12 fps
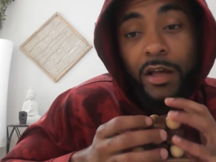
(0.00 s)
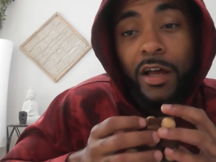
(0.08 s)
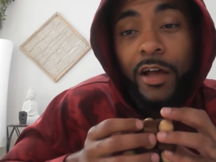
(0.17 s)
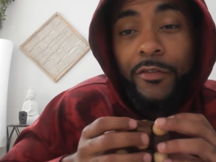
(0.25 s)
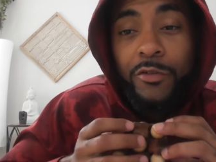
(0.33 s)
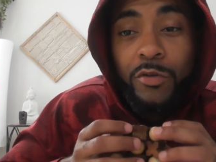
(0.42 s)

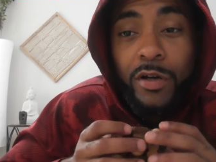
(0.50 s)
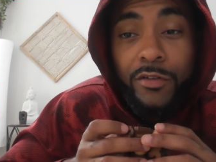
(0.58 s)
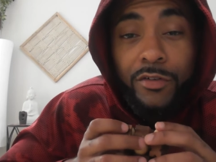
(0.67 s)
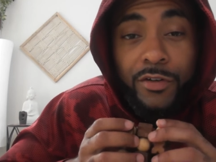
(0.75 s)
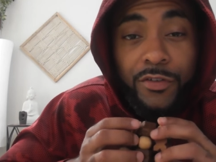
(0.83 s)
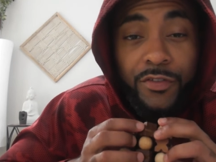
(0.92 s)
Have you
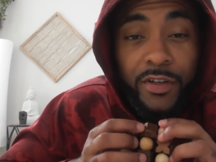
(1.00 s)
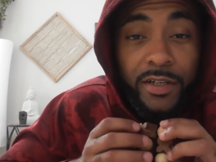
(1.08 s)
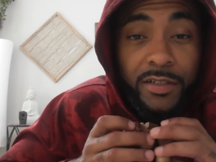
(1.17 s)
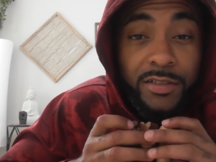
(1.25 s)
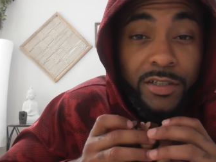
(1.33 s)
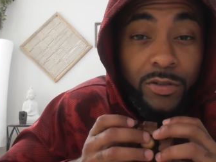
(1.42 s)
ever
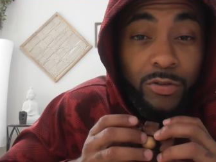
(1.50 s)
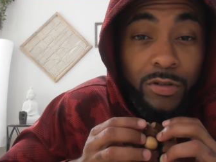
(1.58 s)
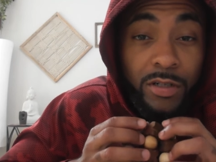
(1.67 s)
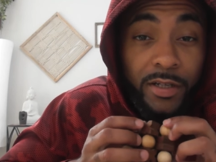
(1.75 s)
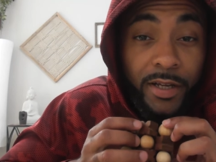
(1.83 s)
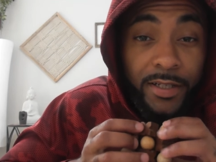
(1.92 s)
faked an
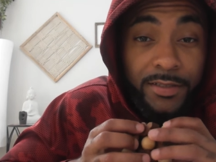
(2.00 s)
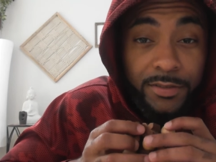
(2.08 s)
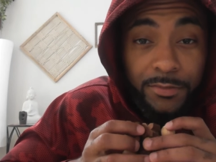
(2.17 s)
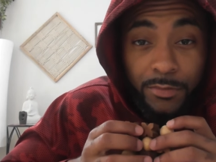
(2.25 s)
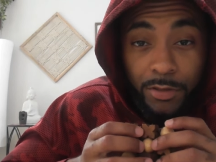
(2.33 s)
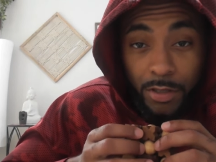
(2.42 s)

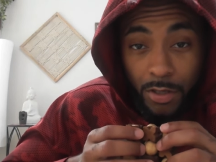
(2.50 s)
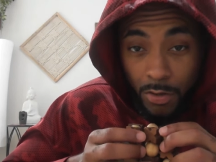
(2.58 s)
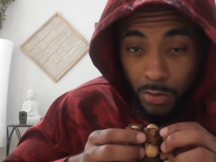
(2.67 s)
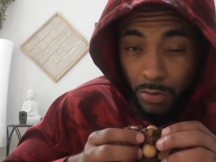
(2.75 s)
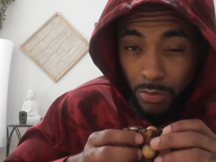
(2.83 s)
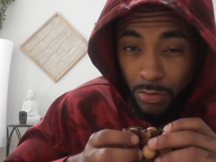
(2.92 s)
orgasm?
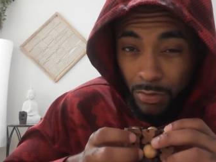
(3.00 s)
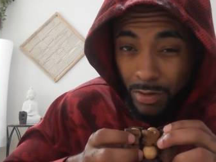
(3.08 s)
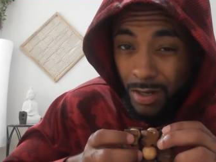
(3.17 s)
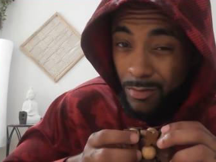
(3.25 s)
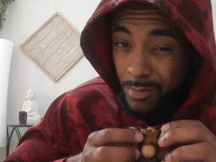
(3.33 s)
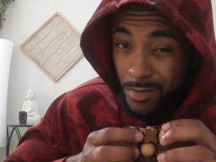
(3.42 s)
Ooh,
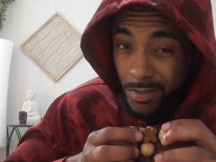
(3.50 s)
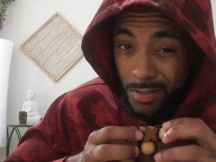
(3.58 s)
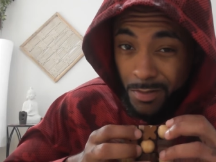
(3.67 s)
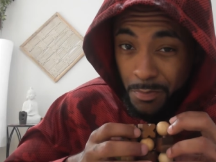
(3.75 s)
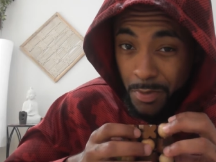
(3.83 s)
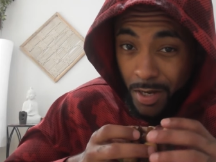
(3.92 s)
that one's
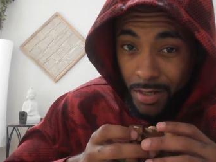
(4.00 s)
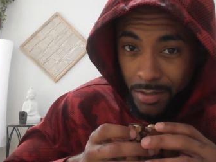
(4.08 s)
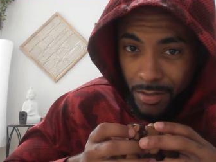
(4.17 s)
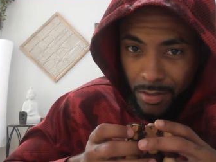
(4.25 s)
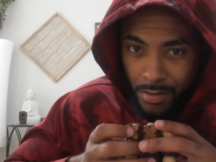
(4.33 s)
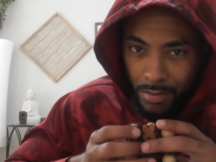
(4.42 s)

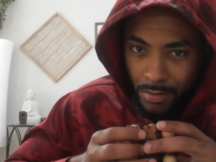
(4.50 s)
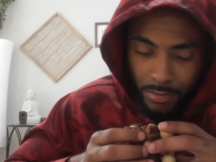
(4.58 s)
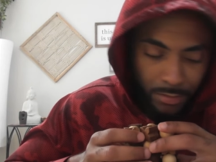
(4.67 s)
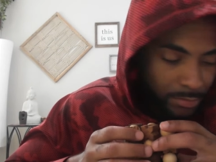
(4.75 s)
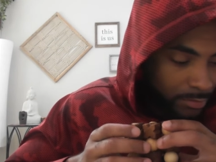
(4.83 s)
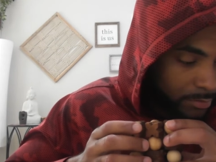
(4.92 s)
spicy.
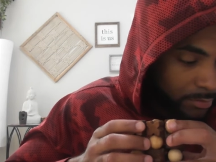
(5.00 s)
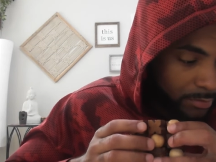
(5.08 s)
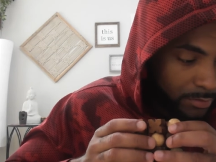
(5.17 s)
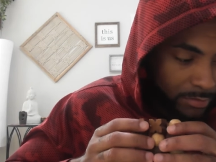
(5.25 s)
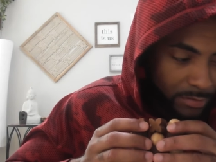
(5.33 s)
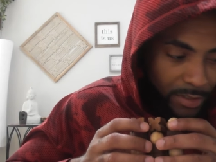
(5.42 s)

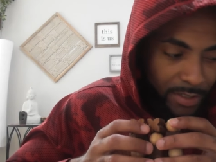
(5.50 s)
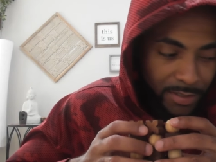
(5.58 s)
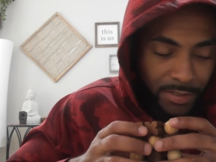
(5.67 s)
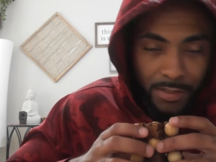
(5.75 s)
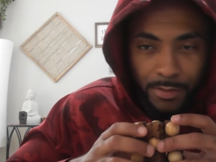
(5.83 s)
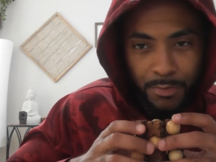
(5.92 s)
That's
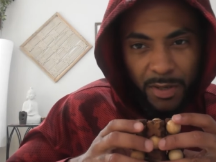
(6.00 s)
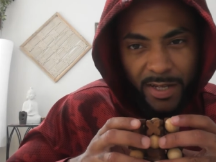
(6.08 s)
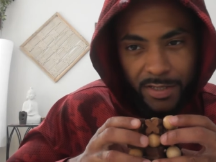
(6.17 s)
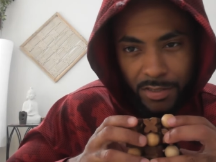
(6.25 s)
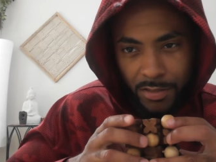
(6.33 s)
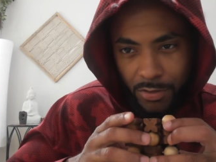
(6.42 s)
a
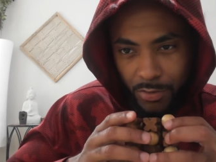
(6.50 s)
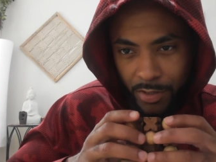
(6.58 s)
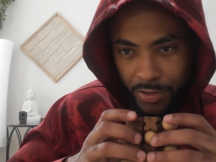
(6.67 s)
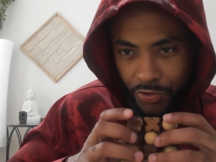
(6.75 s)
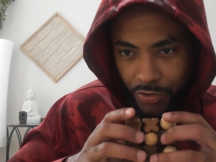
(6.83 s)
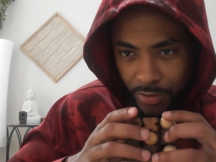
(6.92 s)
spicy
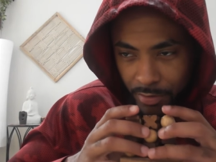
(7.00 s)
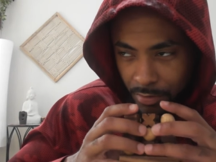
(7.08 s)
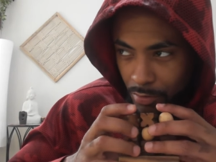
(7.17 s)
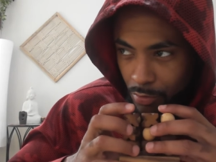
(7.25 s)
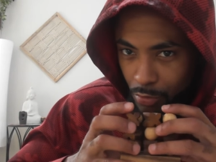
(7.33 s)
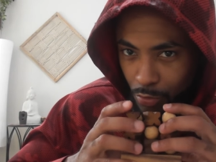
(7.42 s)
question.
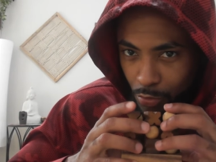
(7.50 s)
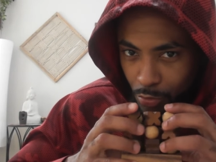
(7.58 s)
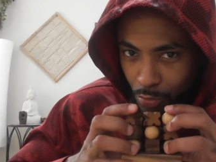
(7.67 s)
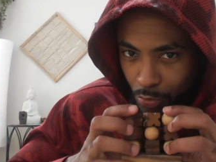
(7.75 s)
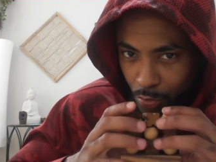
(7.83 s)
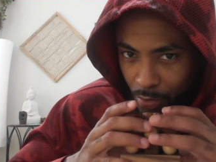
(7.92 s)

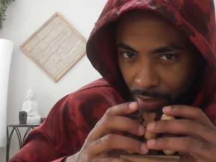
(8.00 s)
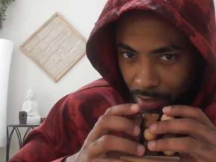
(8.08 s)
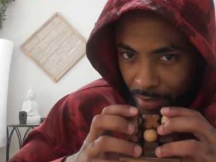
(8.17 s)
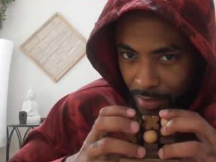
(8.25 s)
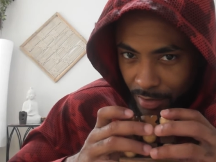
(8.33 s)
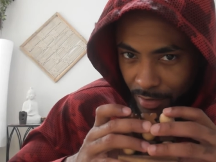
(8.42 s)
Ooh,
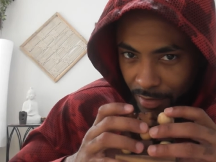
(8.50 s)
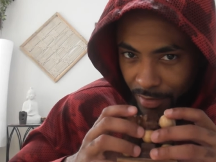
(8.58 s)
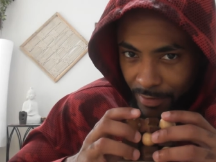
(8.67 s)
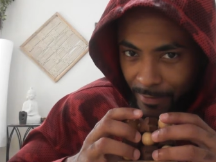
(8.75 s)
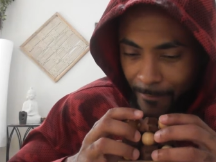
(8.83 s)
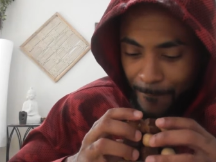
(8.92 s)

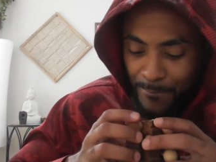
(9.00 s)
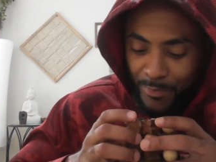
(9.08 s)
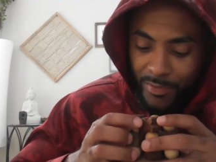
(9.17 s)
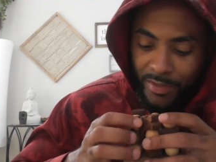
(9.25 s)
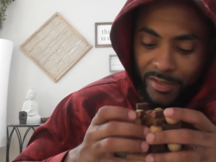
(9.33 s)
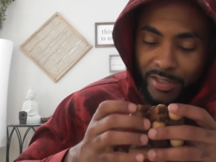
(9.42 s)

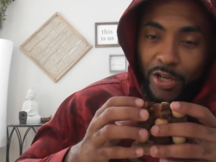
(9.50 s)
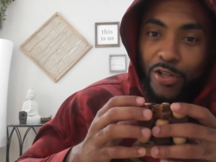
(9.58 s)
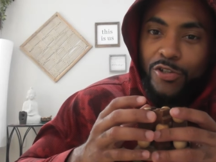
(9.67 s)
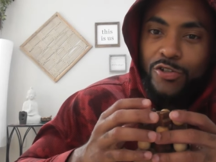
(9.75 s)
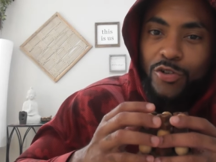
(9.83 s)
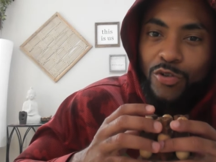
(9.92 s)

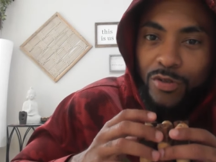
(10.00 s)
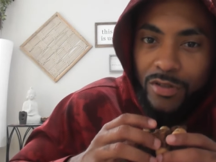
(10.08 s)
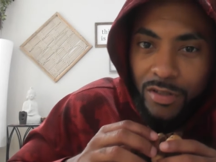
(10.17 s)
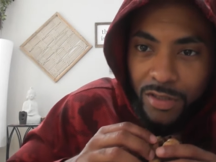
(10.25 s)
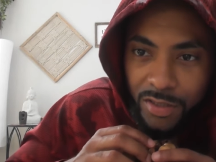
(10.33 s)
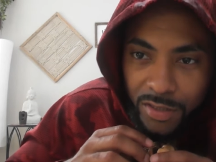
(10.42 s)

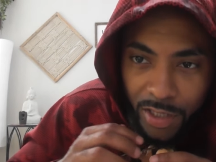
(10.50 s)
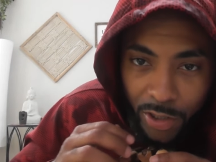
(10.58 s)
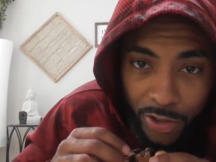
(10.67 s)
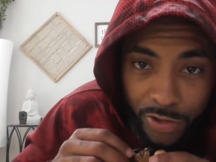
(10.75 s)
tell